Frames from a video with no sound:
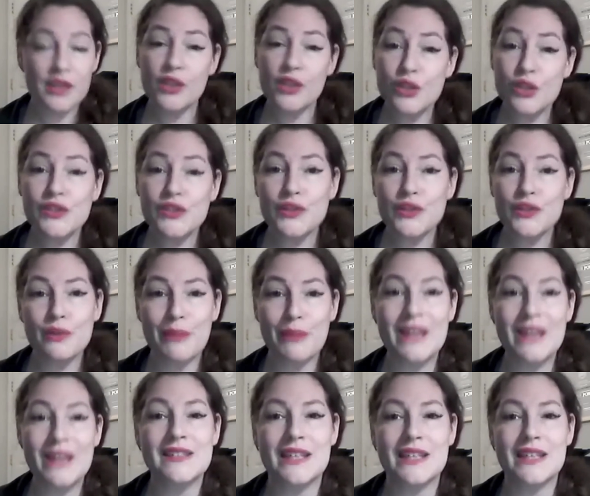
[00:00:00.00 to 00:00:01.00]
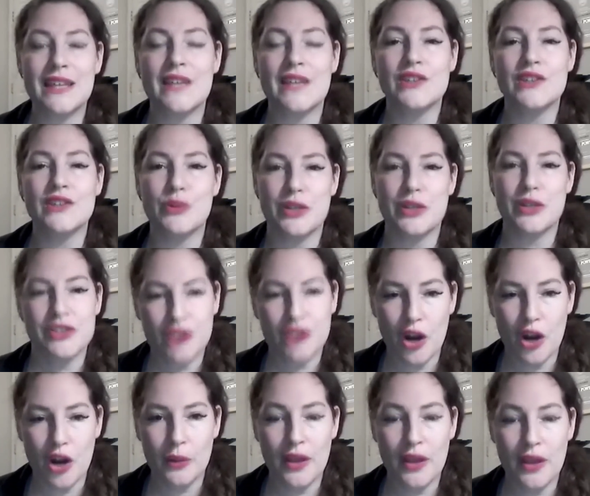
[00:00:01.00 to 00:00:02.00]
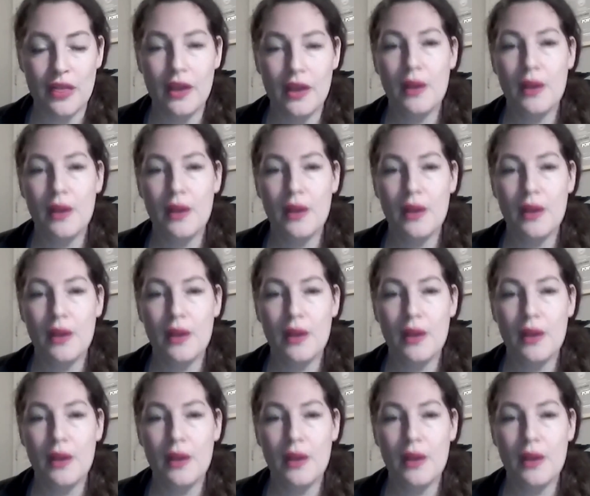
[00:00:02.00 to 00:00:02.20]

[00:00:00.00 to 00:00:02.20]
those are the basic things you want to start with.